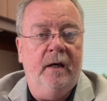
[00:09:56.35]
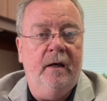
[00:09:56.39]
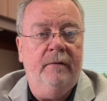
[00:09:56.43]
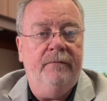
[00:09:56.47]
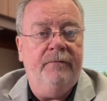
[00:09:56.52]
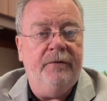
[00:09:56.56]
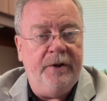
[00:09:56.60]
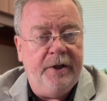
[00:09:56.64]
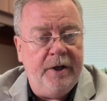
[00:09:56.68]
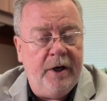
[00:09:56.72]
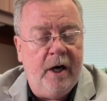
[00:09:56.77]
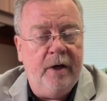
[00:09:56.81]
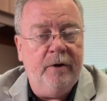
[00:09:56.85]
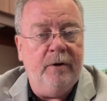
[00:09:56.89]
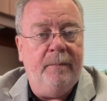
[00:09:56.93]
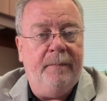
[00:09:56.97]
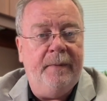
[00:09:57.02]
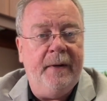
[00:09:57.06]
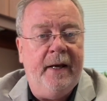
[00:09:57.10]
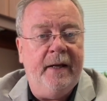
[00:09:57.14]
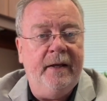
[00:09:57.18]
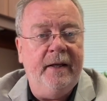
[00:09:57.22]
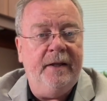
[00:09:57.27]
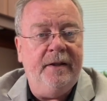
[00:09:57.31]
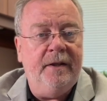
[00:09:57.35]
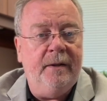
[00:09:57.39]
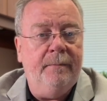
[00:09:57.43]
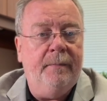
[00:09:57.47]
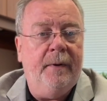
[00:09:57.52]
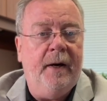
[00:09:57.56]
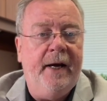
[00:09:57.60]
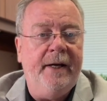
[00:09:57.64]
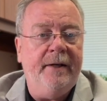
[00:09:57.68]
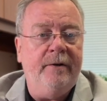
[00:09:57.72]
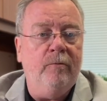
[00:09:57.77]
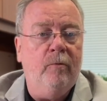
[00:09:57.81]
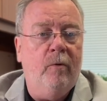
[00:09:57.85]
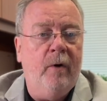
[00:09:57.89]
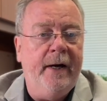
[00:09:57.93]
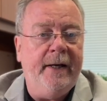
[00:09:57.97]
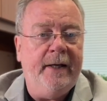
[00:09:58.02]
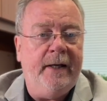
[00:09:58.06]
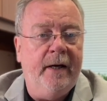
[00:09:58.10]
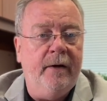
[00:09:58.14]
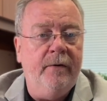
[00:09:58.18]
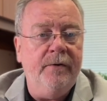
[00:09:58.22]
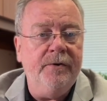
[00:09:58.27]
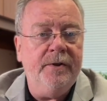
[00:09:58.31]
for the Autopen at the Biden
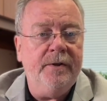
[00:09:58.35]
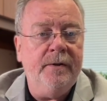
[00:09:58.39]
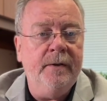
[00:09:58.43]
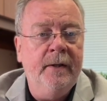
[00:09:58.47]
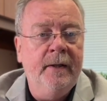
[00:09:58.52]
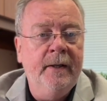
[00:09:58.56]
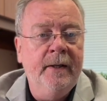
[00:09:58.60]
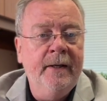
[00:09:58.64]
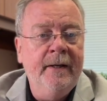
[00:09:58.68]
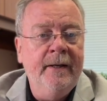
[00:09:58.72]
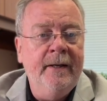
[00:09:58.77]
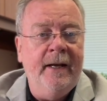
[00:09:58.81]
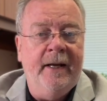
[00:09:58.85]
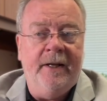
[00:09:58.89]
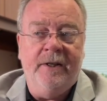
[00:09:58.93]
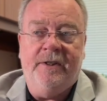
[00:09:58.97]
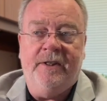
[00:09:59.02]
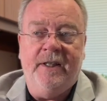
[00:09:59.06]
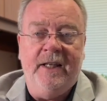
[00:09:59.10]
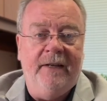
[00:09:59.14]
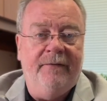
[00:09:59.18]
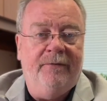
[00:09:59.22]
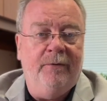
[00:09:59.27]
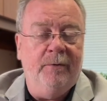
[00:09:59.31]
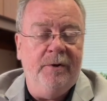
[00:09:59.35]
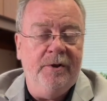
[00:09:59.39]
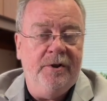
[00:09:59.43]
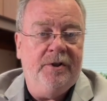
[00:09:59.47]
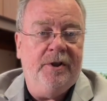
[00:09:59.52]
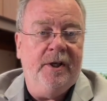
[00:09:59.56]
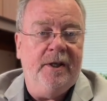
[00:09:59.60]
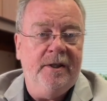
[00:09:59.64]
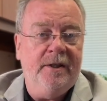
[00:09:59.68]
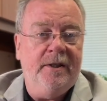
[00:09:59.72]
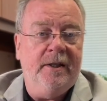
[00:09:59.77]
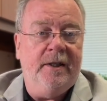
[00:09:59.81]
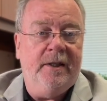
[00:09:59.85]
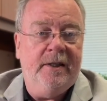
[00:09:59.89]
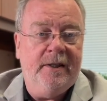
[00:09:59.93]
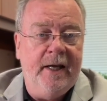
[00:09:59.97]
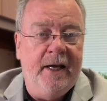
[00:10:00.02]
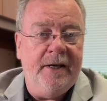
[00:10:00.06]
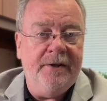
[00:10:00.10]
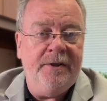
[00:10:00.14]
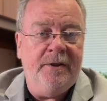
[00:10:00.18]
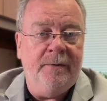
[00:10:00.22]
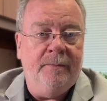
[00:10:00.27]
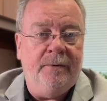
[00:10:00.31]
White House and see if it was just
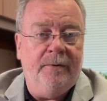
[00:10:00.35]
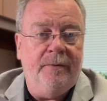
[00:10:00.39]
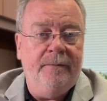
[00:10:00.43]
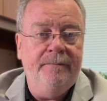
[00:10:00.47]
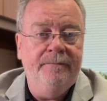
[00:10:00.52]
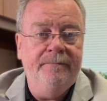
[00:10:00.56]
accessible.